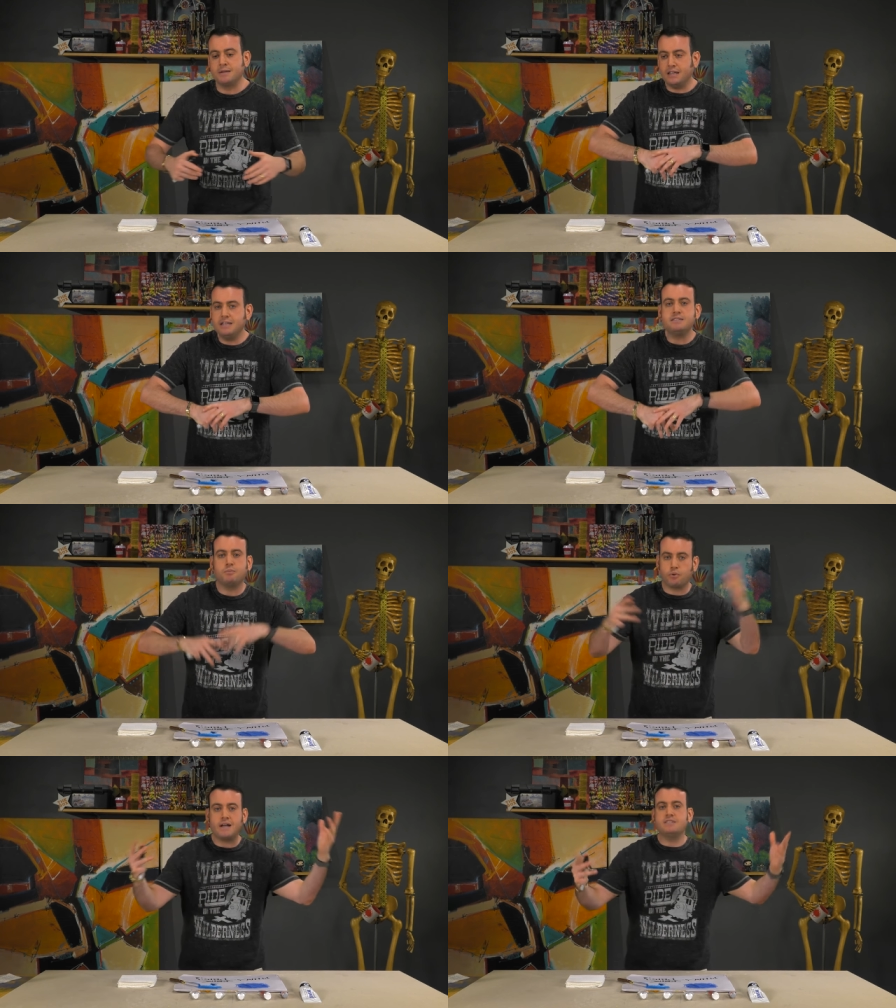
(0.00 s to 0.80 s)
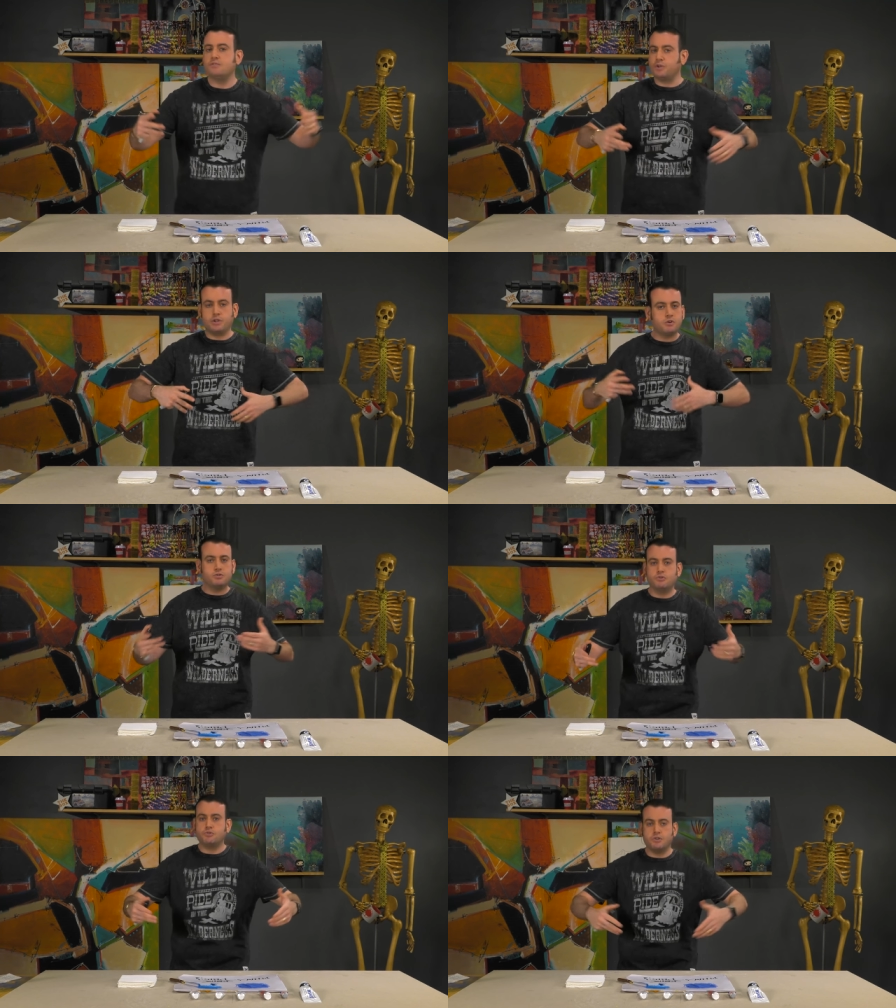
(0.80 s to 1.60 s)
It is impressive when you go into
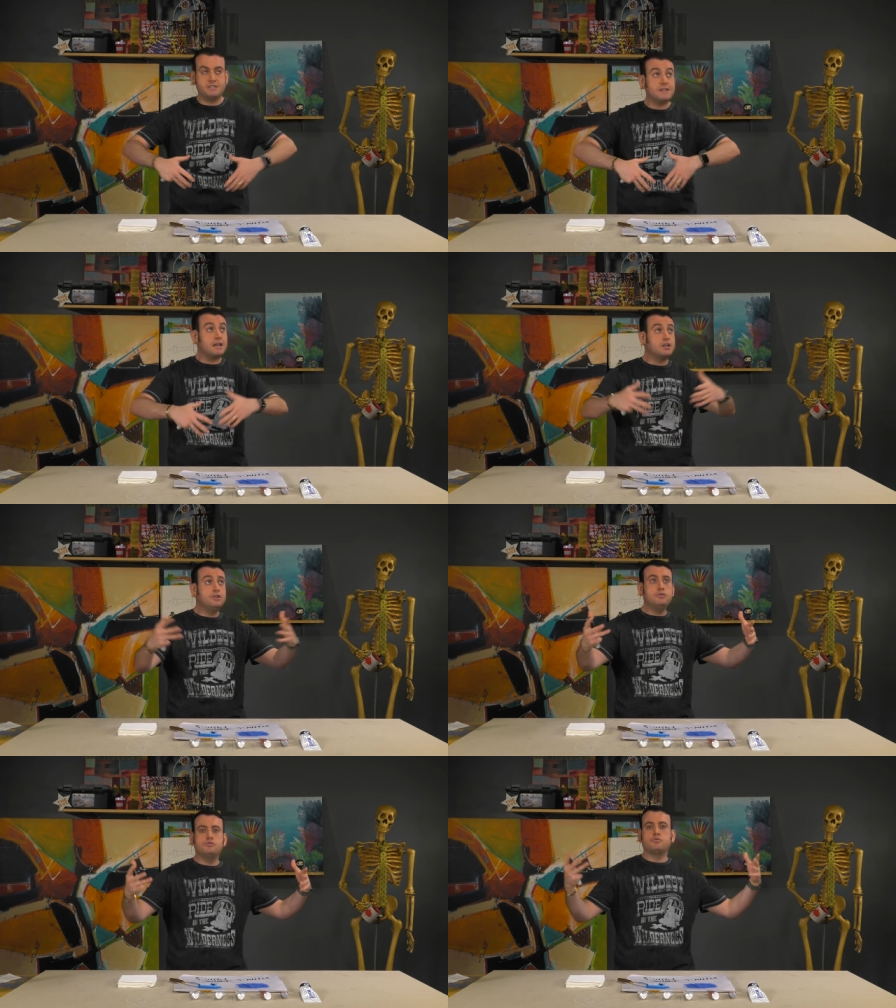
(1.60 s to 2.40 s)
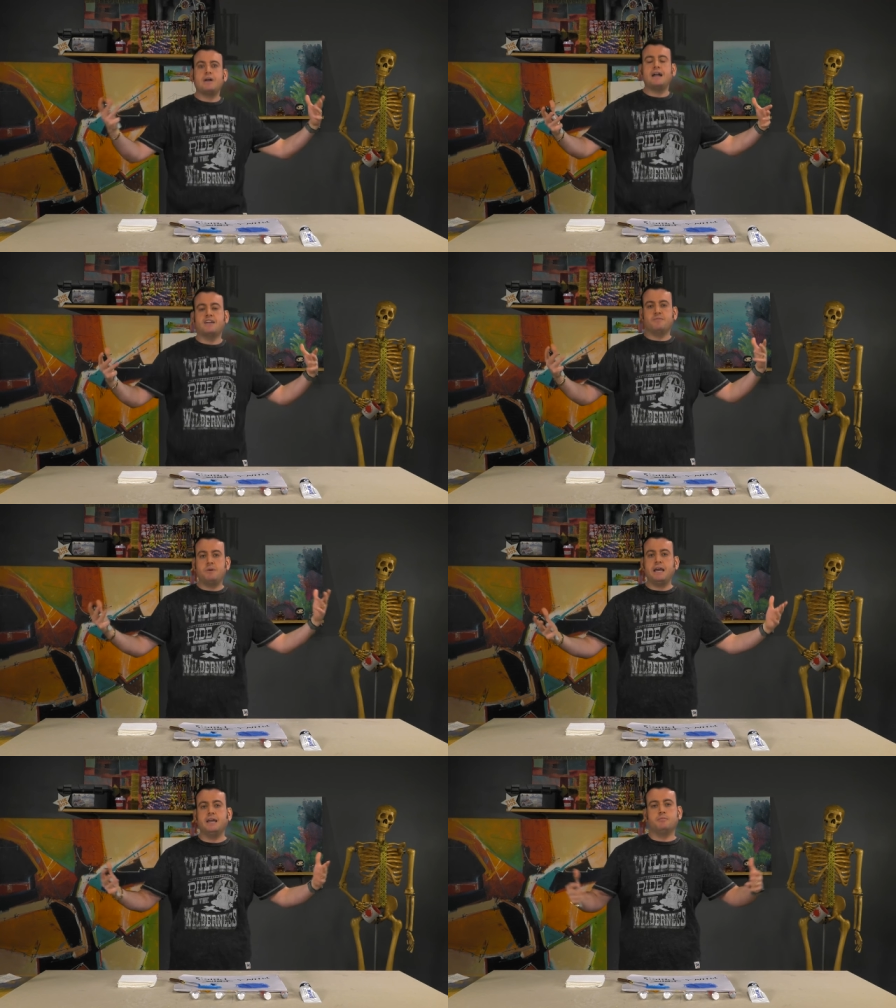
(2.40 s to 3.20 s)
a store and see that huge rack of
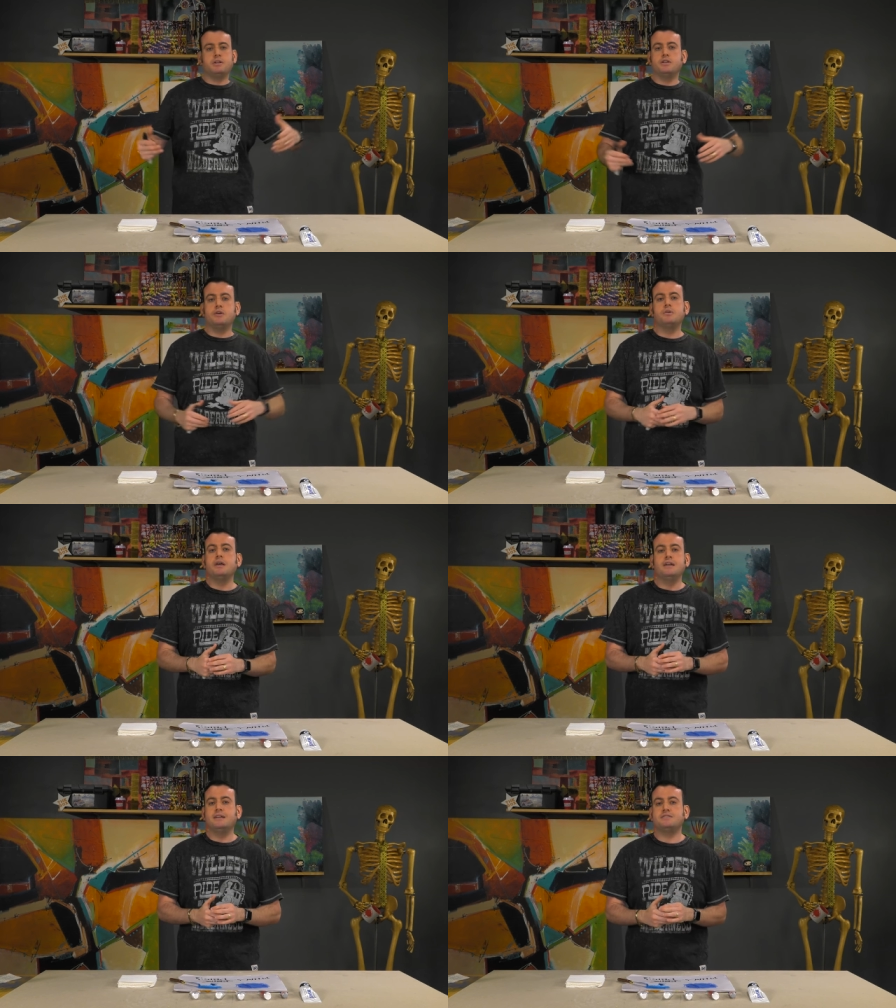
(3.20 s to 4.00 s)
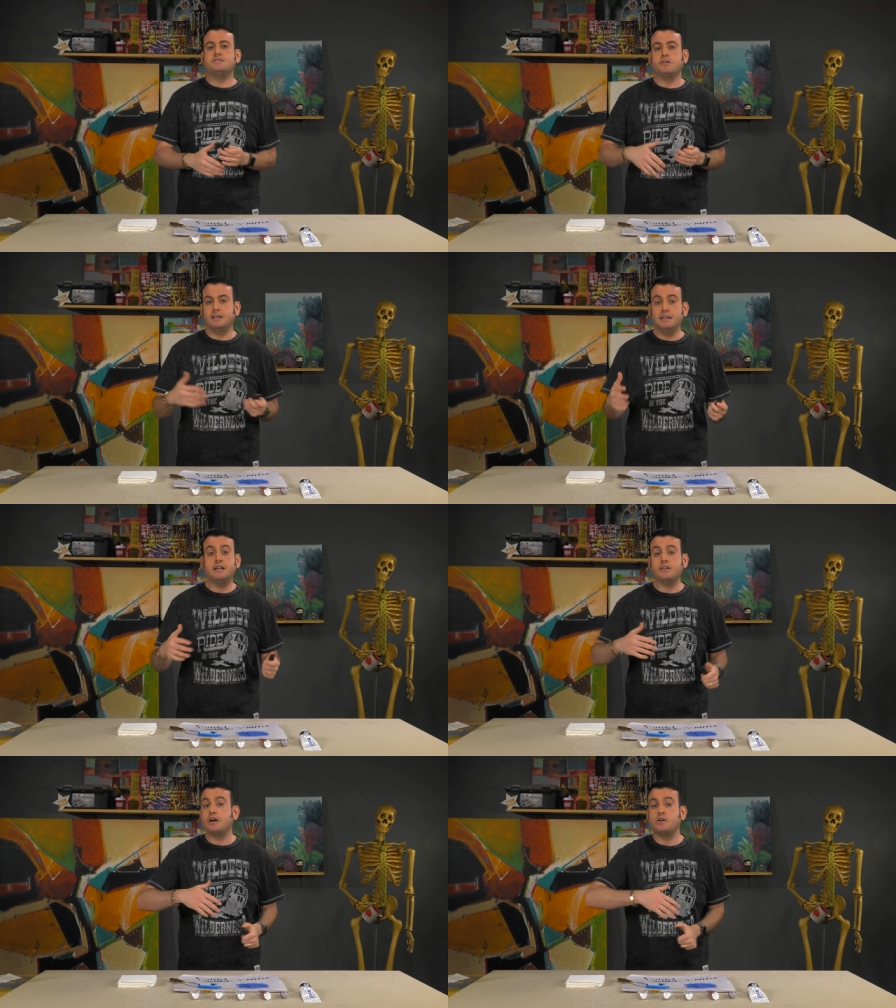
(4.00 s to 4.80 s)
paint, but you don't necessarily need it.